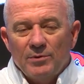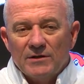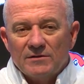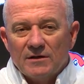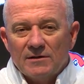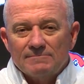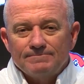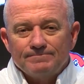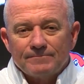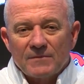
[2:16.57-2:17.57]

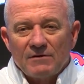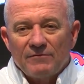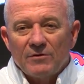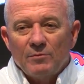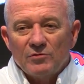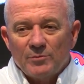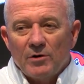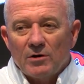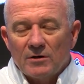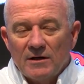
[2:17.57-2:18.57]
For the most
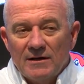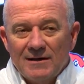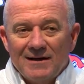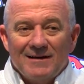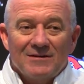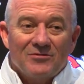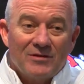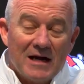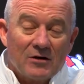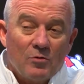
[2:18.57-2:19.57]
part, against
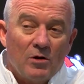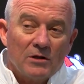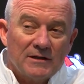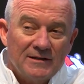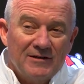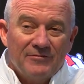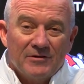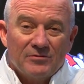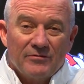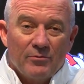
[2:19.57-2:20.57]
that quality
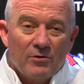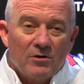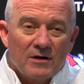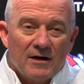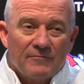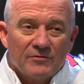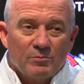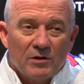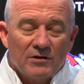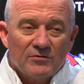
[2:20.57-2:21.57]
defense with four all-conference
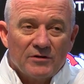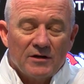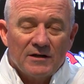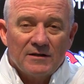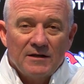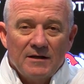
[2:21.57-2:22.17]
players on it,